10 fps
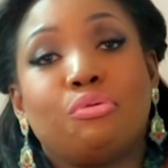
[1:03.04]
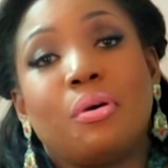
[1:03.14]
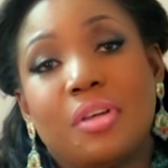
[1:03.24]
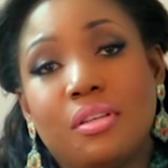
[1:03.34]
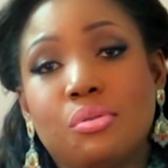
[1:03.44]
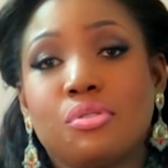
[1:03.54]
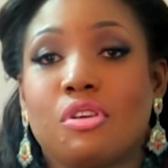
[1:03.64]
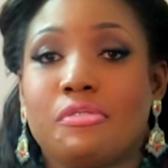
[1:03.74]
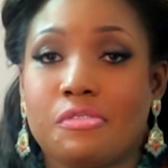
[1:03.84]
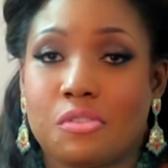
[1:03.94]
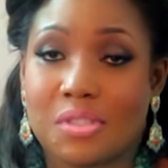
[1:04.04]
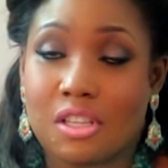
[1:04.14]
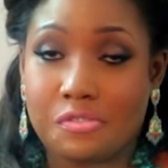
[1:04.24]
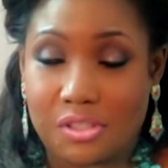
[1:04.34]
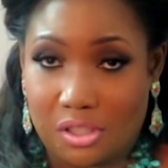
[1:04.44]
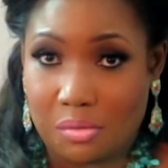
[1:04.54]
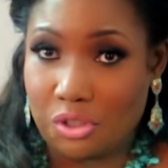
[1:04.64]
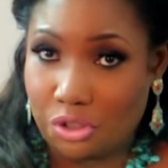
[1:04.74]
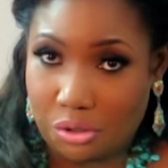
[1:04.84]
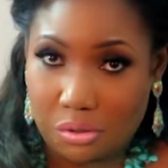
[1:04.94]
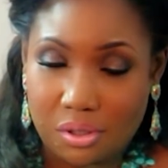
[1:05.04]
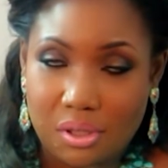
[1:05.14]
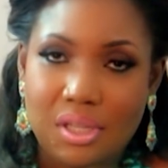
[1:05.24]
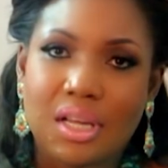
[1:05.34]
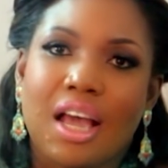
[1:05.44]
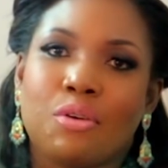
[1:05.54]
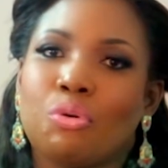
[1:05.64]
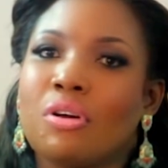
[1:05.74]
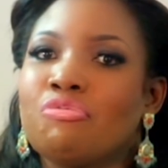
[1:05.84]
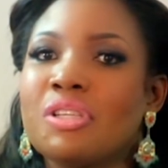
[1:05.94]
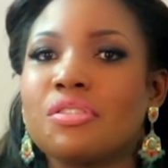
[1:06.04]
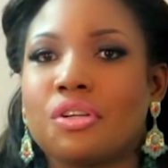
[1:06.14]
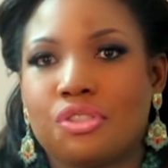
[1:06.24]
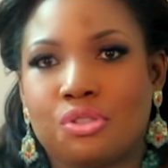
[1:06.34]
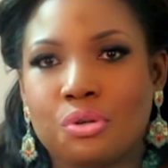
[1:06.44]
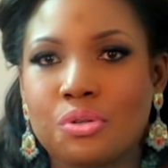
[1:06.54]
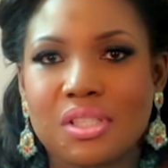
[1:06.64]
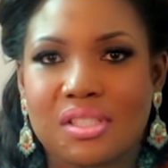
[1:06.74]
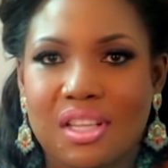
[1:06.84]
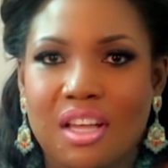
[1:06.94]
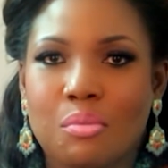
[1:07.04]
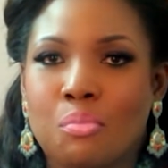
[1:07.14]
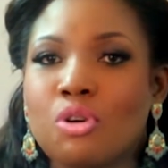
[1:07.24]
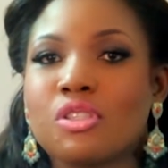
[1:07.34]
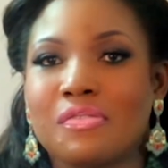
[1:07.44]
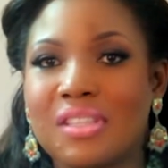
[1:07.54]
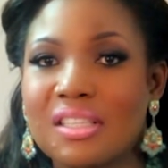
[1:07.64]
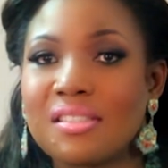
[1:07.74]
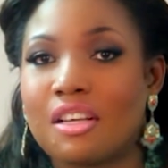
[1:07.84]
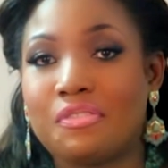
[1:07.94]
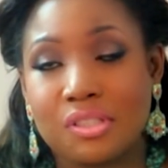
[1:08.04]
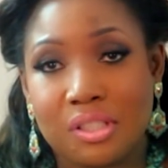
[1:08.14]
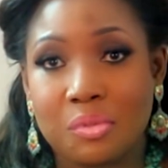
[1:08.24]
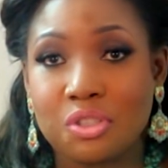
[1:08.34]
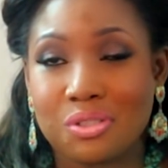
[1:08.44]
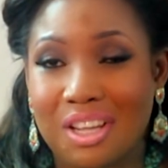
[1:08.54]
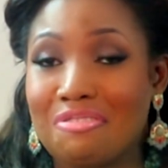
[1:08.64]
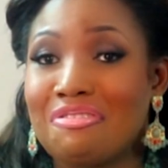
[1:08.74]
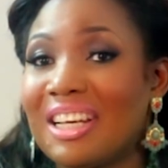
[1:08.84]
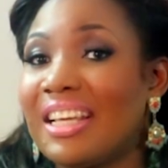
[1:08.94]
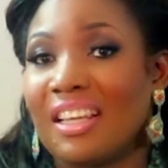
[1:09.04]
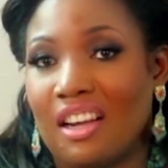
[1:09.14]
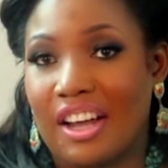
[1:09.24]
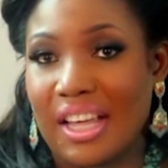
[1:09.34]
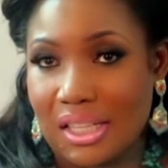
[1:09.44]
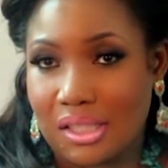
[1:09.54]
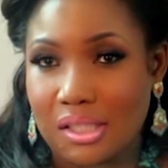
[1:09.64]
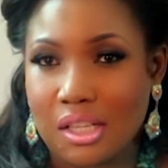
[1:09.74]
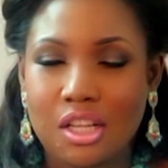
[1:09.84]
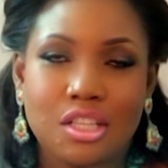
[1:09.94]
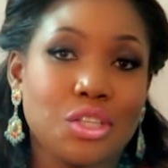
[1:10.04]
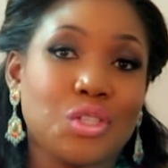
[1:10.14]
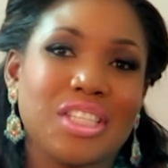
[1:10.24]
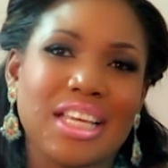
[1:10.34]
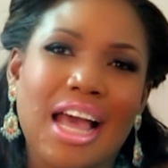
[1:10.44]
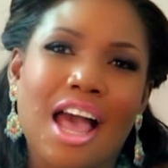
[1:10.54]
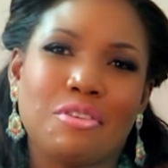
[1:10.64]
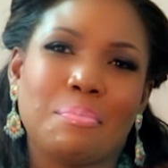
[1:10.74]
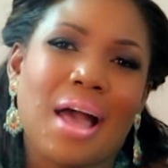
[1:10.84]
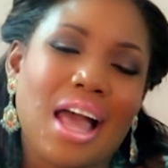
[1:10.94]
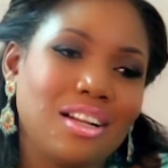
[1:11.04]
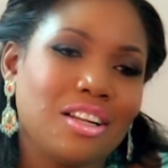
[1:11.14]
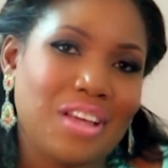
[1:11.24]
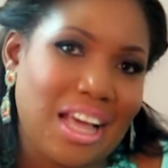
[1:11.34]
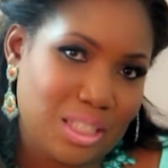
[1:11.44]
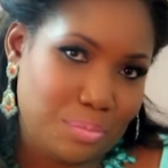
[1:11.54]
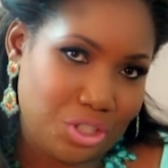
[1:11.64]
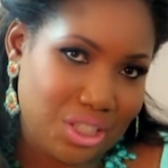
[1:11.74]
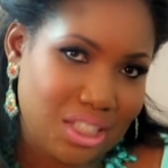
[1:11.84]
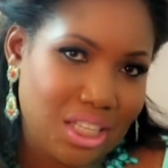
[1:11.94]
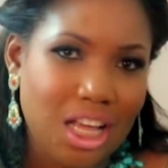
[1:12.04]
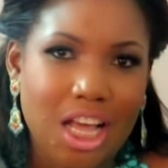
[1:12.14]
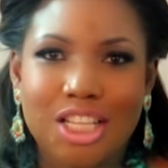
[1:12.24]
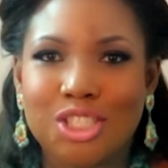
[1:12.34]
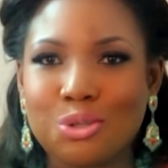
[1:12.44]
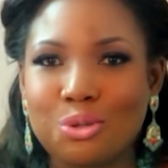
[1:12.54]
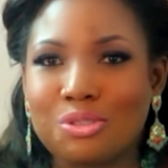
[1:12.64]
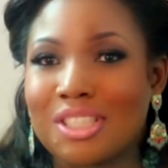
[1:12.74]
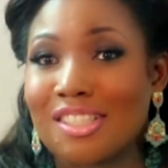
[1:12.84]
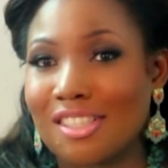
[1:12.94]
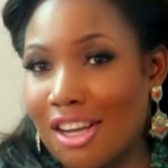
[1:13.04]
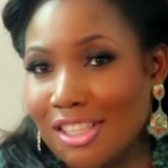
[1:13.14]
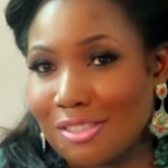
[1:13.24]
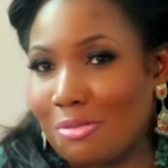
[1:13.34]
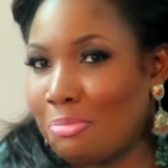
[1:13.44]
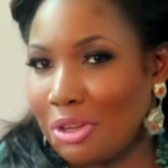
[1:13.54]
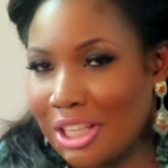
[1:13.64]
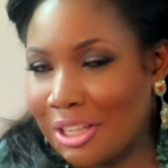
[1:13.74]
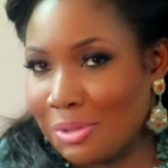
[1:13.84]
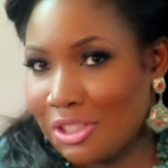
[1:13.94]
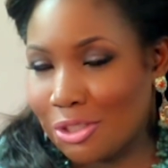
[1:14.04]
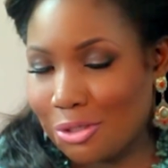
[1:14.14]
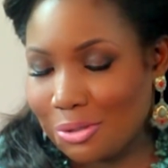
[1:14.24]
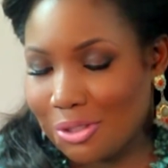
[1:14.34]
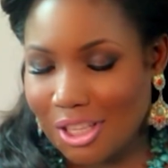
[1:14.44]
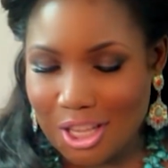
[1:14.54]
of women who suffer from self-esteem issues, and what research shows is that most of these self-esteem issues are really in our heads. So today I have a panel of experts to discuss body image issues.